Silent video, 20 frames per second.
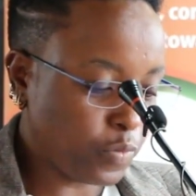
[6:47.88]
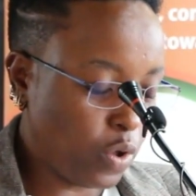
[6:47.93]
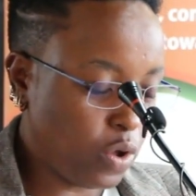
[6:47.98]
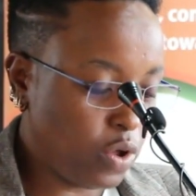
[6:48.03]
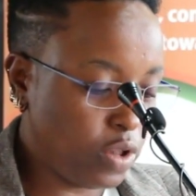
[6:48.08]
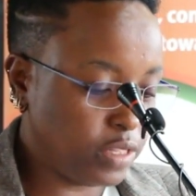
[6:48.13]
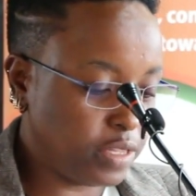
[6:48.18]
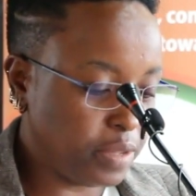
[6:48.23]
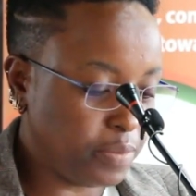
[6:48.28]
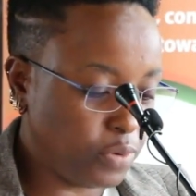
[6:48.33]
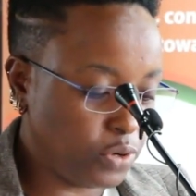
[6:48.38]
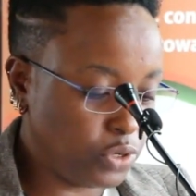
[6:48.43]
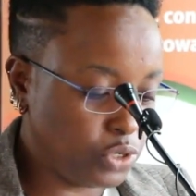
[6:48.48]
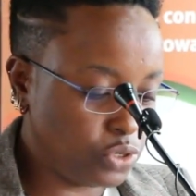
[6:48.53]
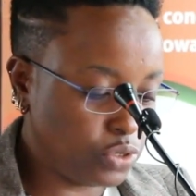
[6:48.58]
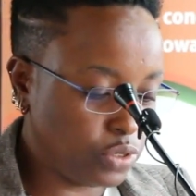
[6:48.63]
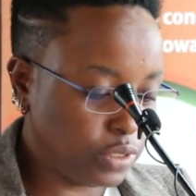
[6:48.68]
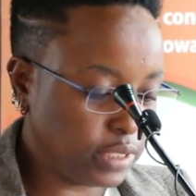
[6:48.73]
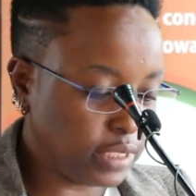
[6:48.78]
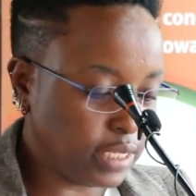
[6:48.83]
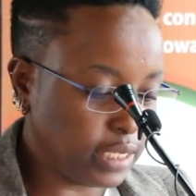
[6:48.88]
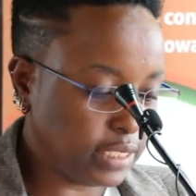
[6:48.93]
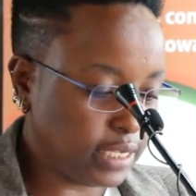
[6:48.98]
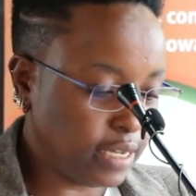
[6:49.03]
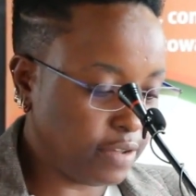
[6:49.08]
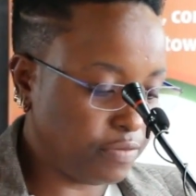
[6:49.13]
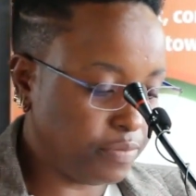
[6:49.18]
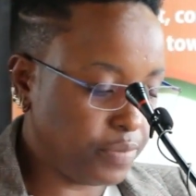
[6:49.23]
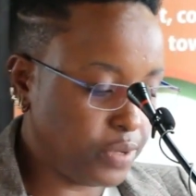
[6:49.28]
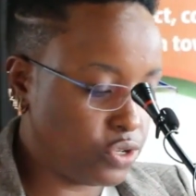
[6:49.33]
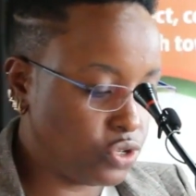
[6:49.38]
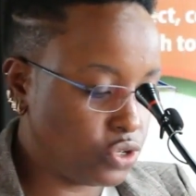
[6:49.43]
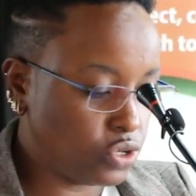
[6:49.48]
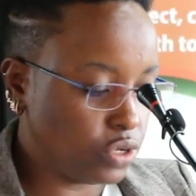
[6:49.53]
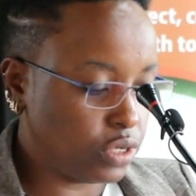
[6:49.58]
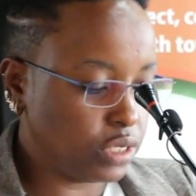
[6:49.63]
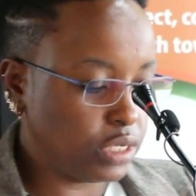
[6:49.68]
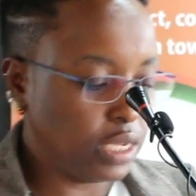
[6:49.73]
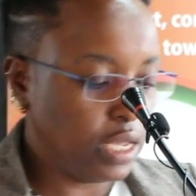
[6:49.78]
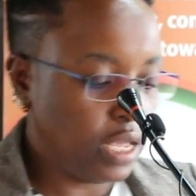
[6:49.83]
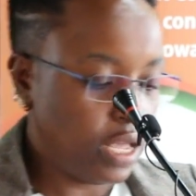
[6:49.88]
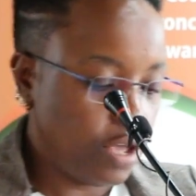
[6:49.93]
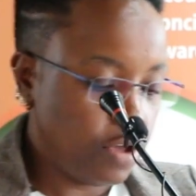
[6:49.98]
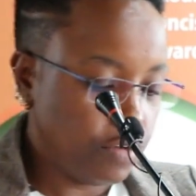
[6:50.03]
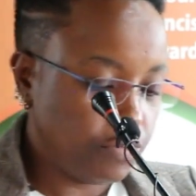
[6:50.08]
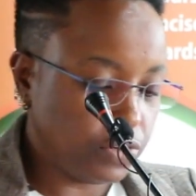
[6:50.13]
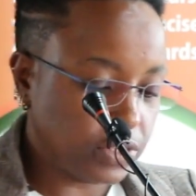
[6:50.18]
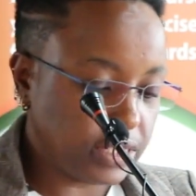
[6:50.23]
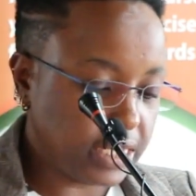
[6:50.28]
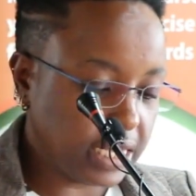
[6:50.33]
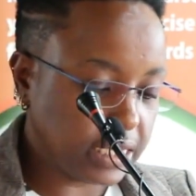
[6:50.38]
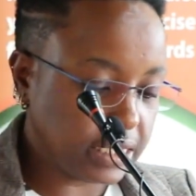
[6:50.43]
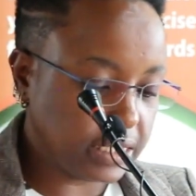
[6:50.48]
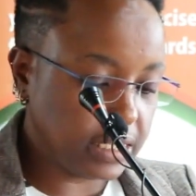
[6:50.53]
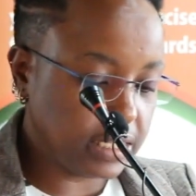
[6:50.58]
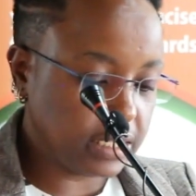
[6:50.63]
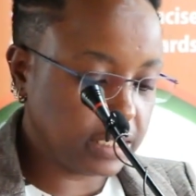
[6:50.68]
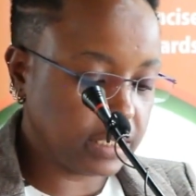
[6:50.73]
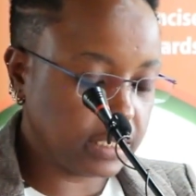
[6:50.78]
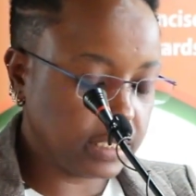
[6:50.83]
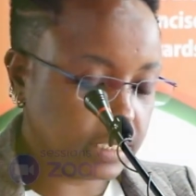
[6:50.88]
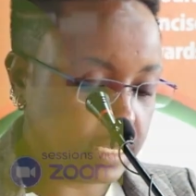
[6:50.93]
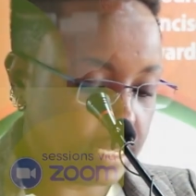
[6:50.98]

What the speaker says: all the modules that I've mentioned, for taxes,